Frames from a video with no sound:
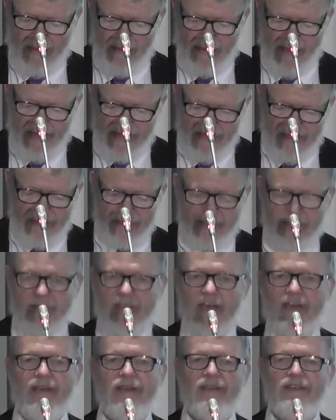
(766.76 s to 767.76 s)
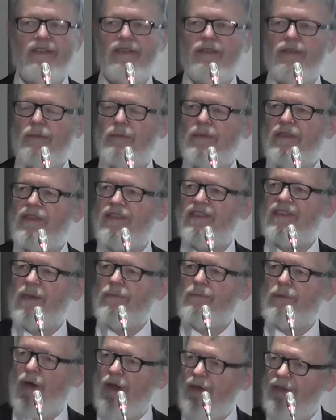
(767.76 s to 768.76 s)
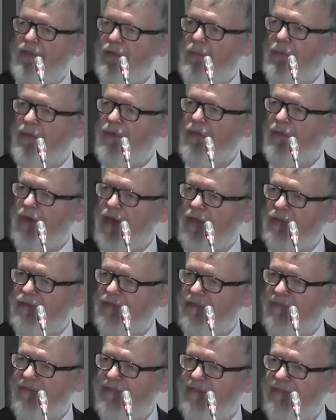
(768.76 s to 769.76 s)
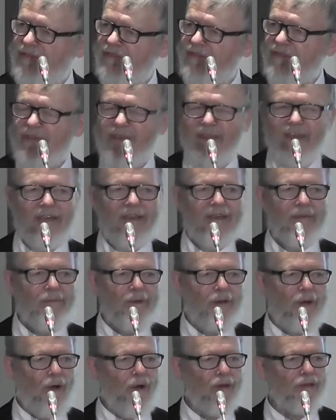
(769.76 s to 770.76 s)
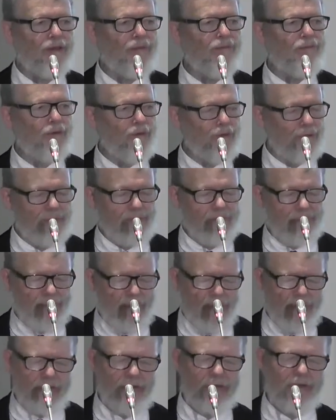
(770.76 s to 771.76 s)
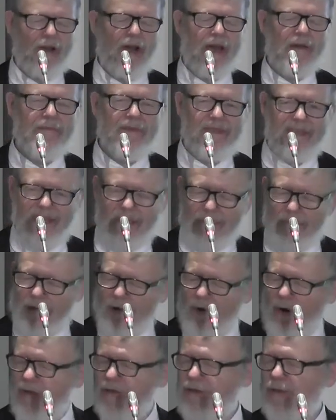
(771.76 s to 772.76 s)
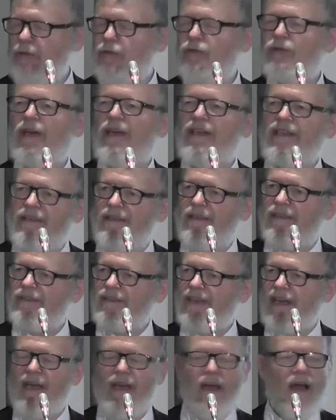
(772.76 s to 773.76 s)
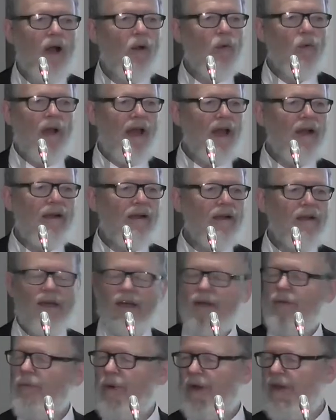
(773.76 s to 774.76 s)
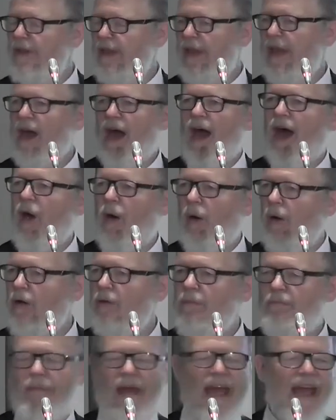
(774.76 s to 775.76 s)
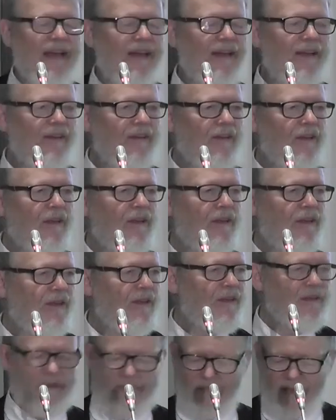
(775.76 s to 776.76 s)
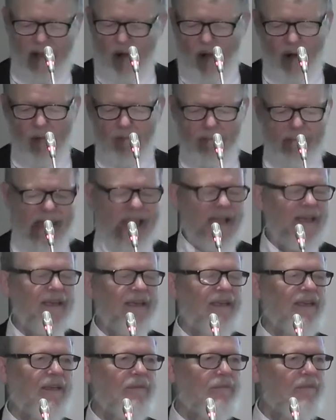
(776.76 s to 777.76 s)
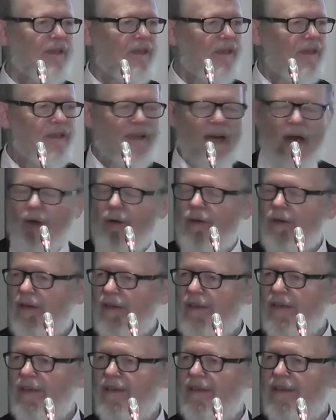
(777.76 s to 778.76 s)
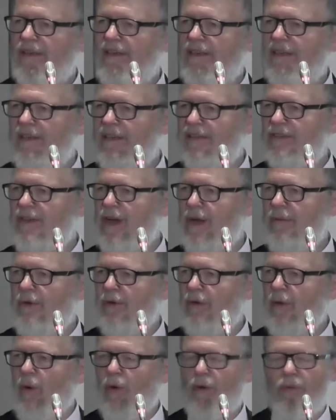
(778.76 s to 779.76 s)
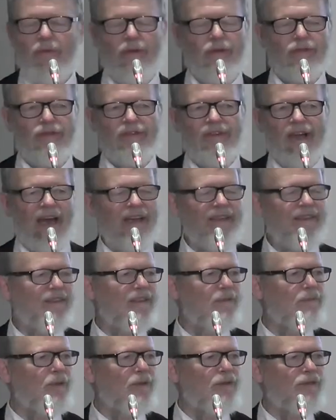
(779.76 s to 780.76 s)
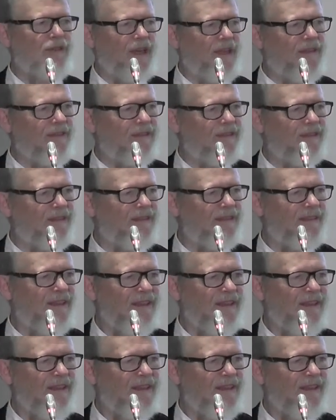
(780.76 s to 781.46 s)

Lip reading: there is a tendency to be disappointed with the Russians because of Putin, because of Crimea, because of Ukraine. Say, well, when they are all backing him. Now he has come on almost 90%.